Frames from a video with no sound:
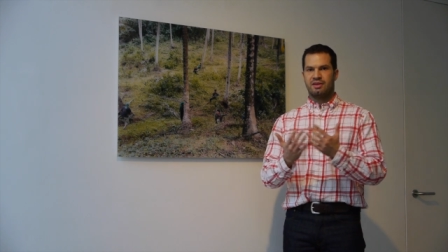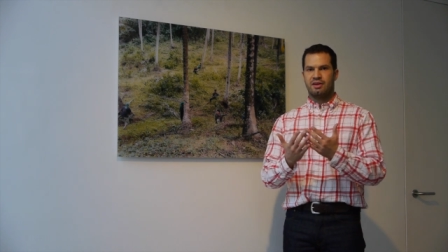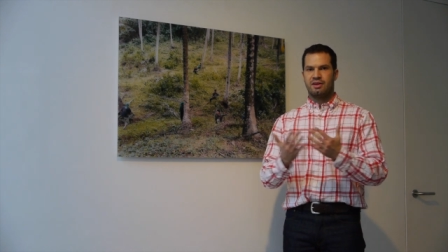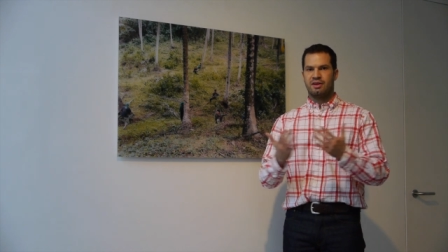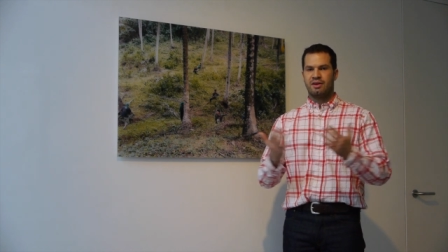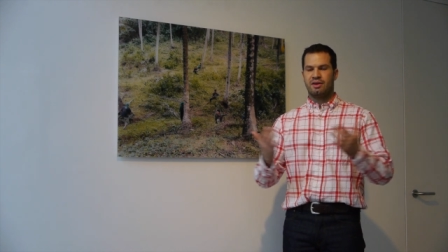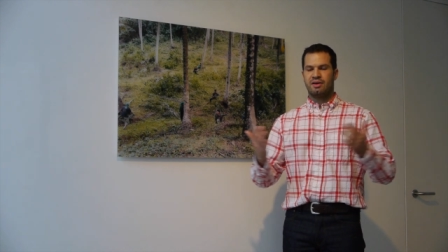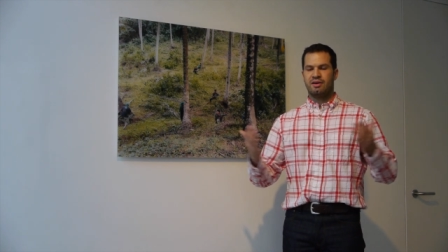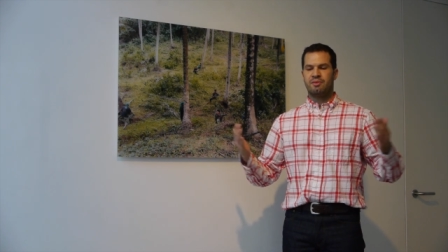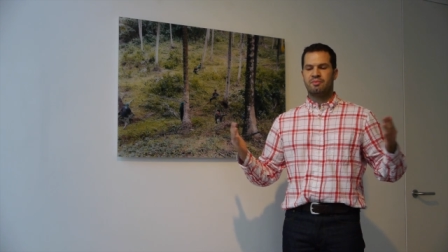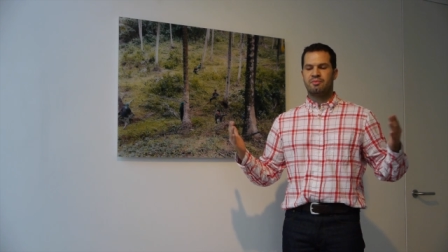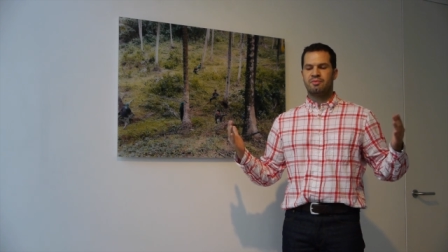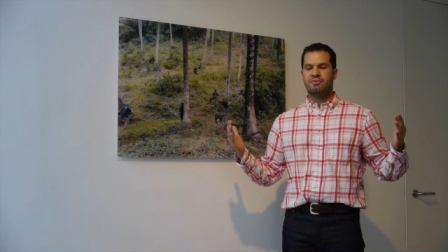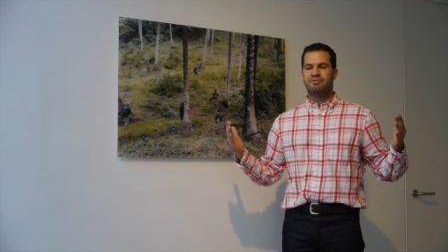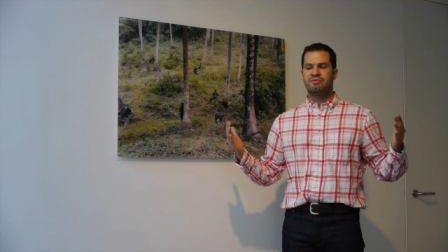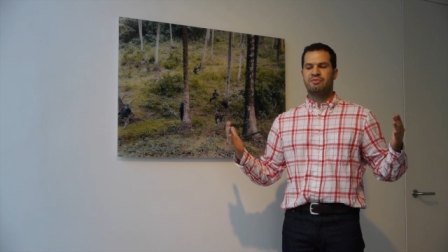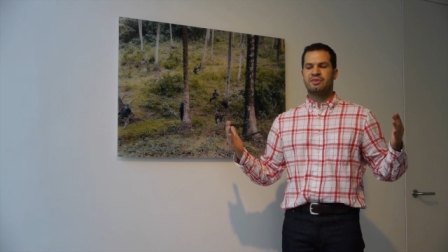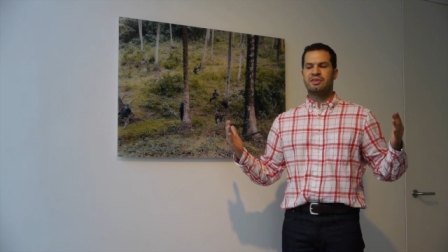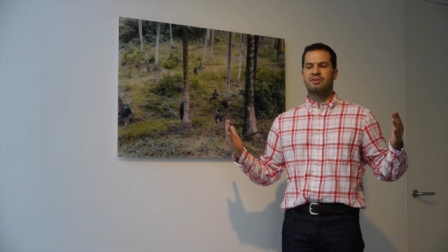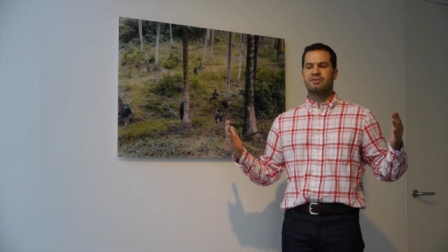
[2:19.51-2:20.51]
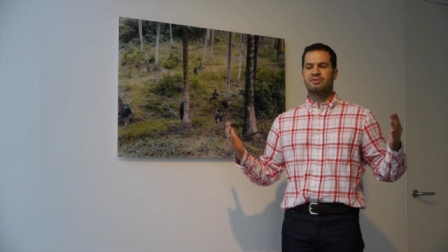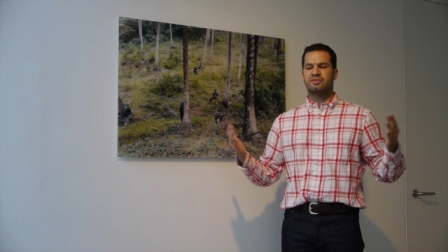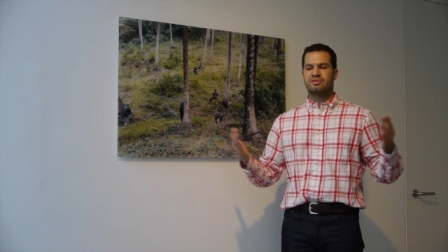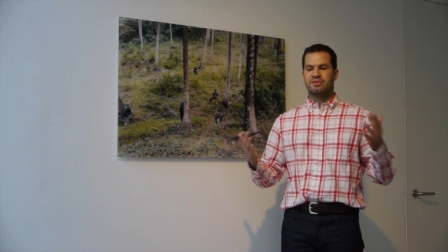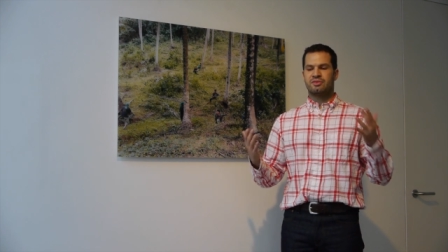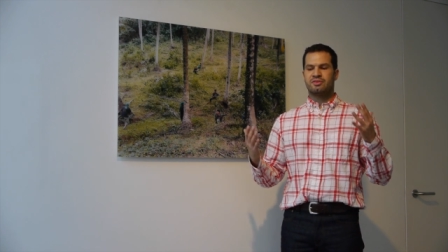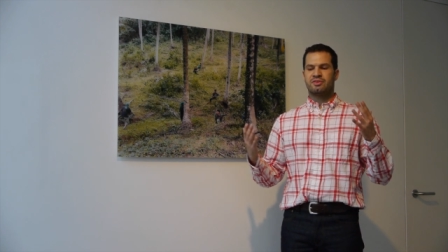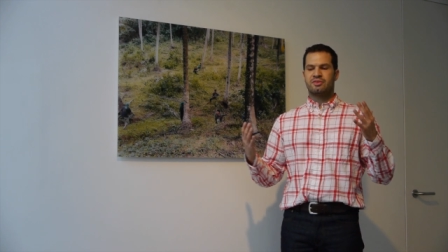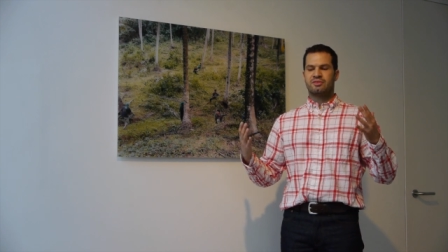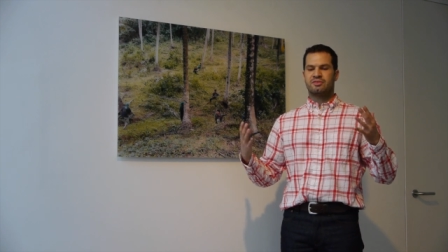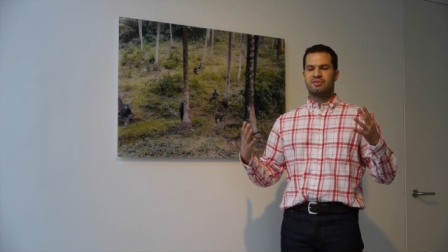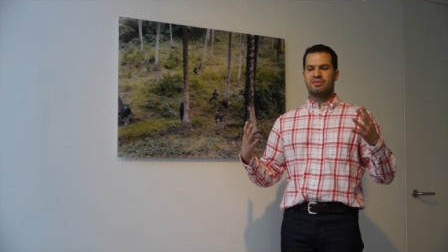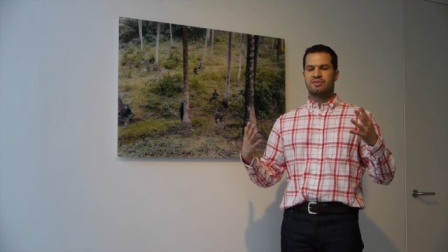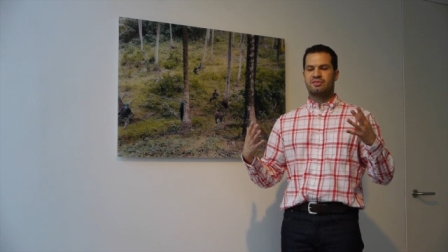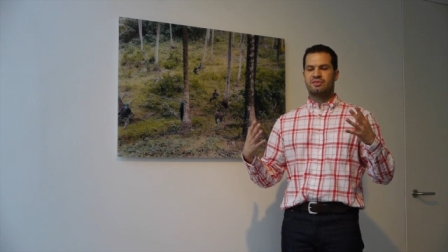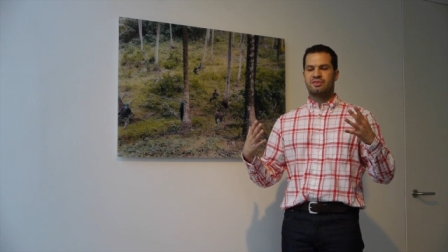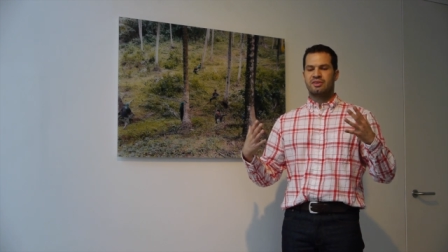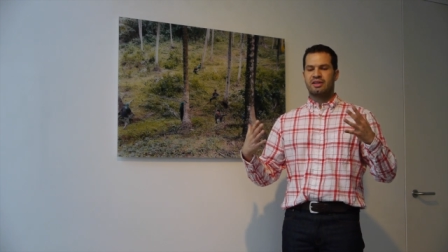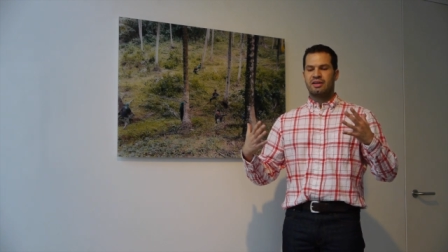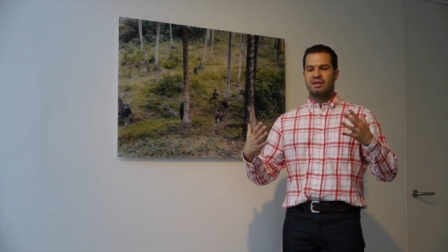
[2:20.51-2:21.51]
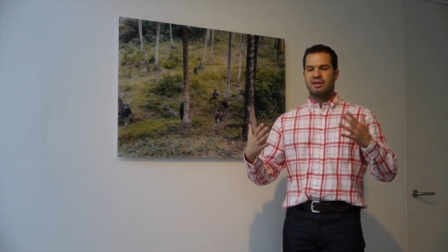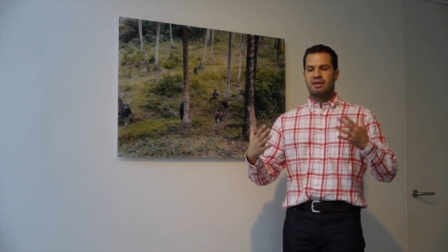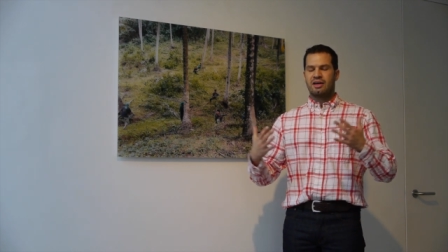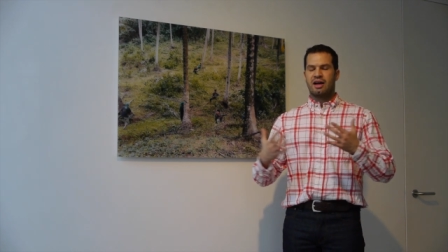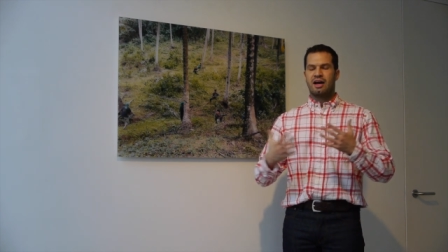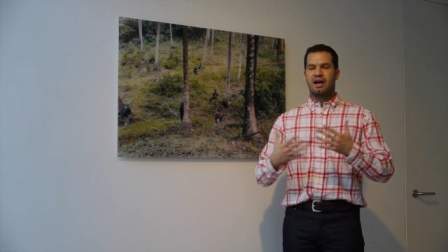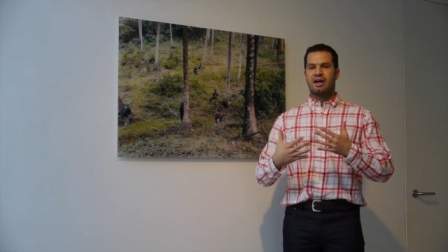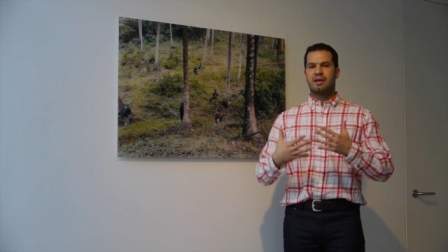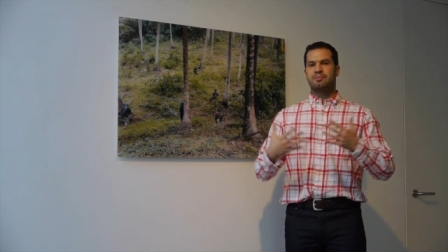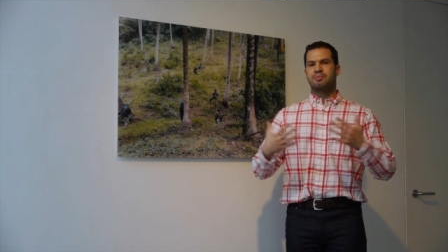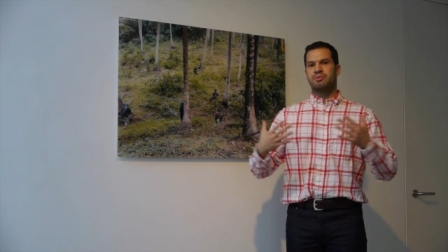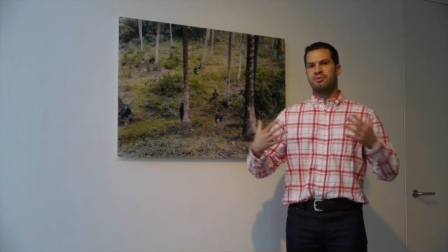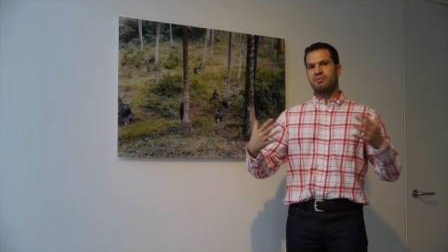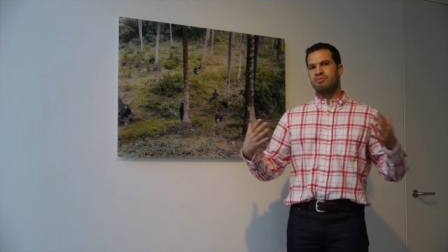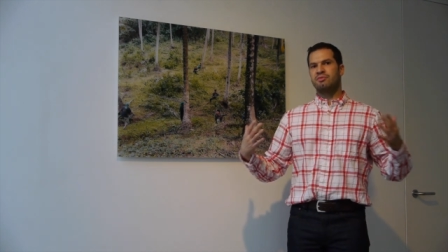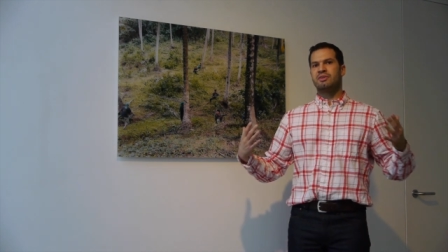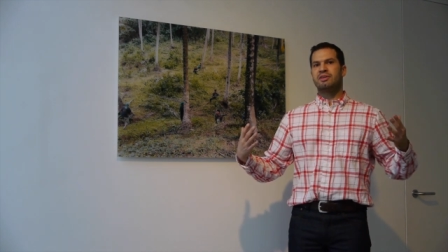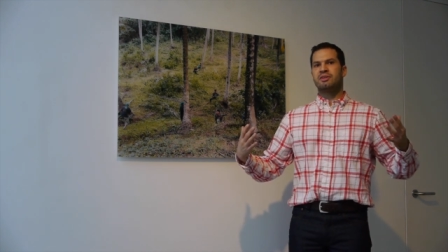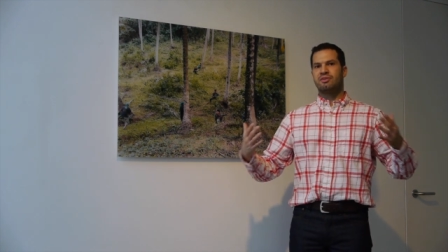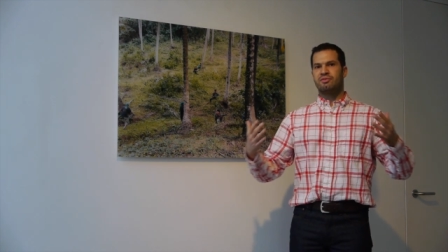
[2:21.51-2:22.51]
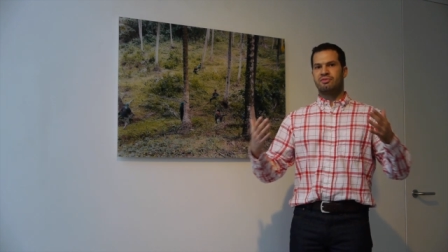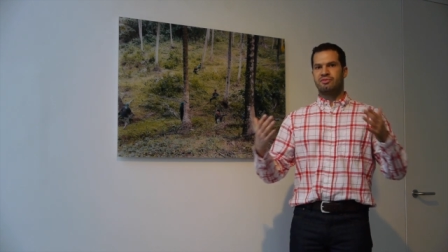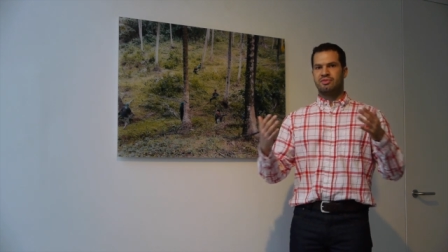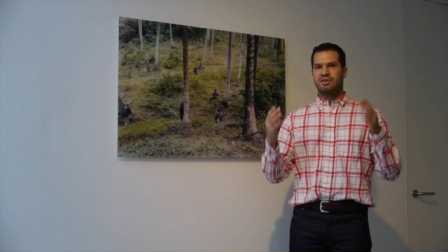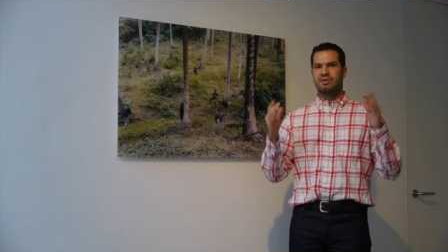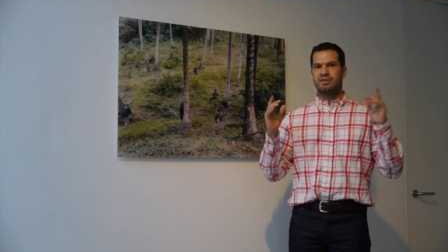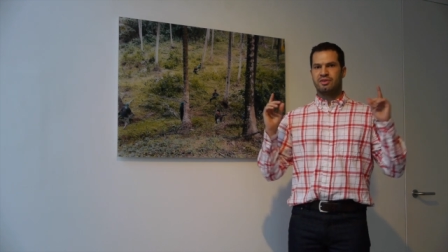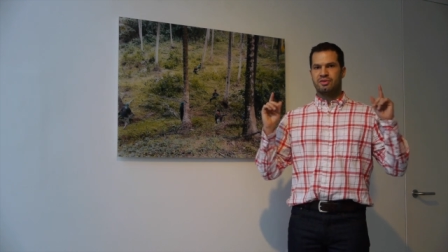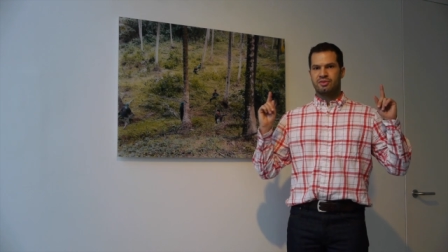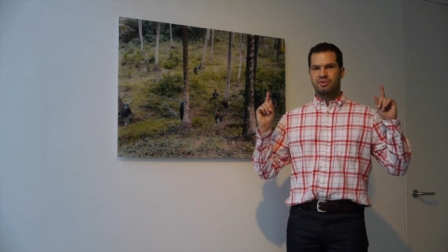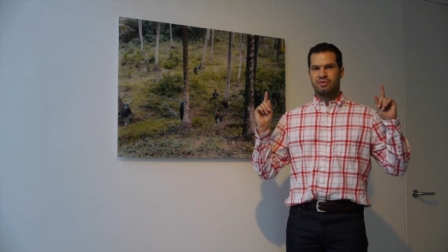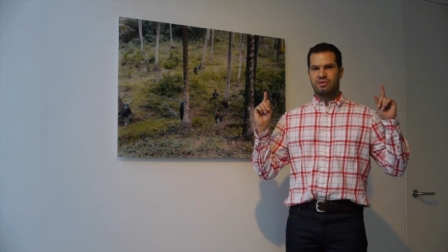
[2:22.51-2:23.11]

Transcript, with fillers: um, feel. So there's this hyper real feel.